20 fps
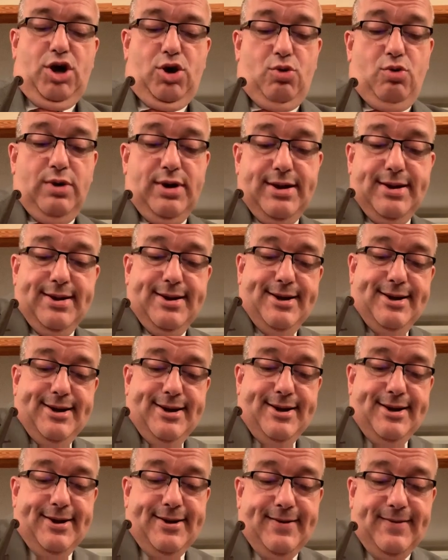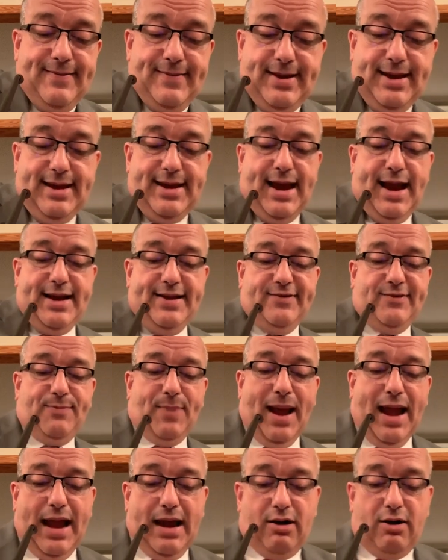So, he got
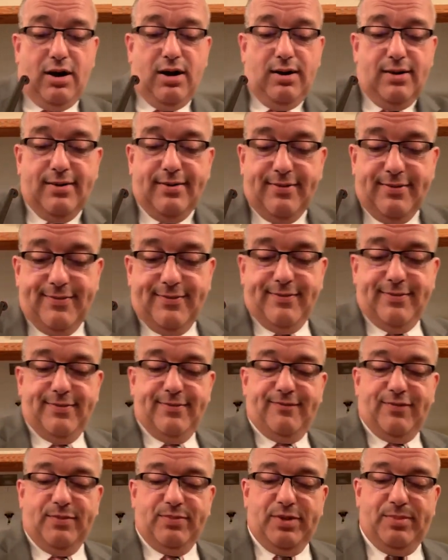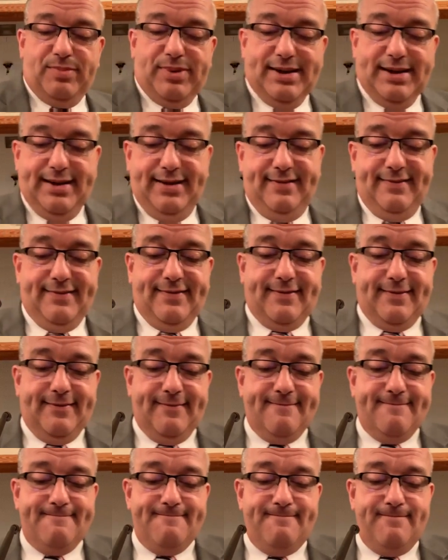his power from the
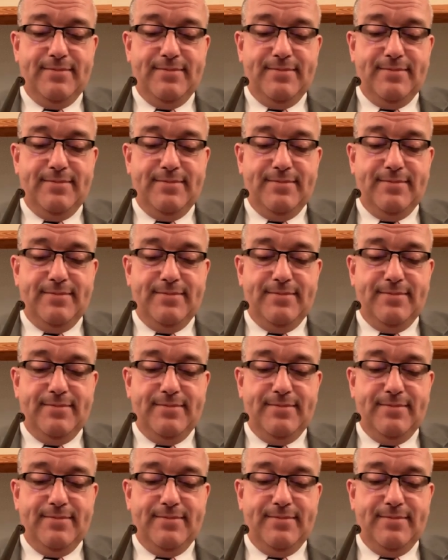beast.